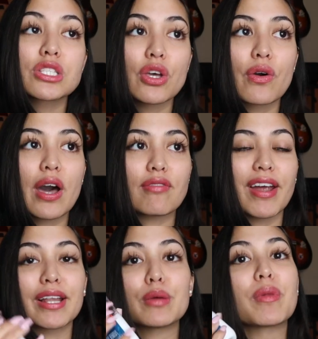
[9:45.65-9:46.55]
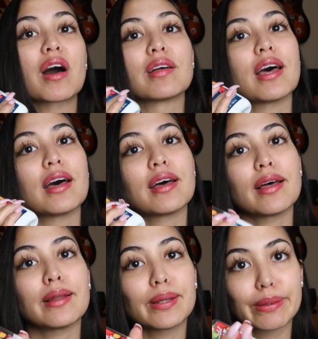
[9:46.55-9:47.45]
So I finally bought a
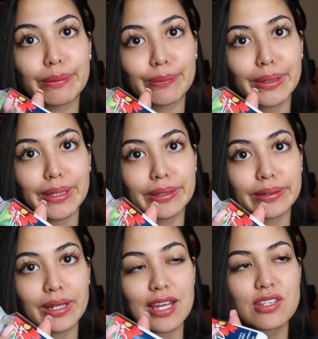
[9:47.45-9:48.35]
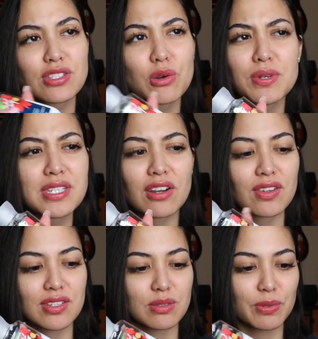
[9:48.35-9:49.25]
little one. I used to always
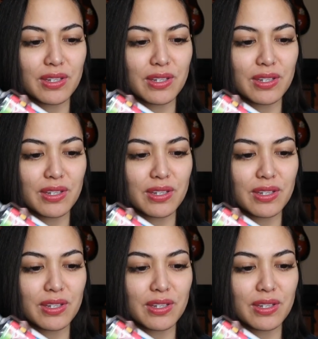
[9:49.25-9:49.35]
carry these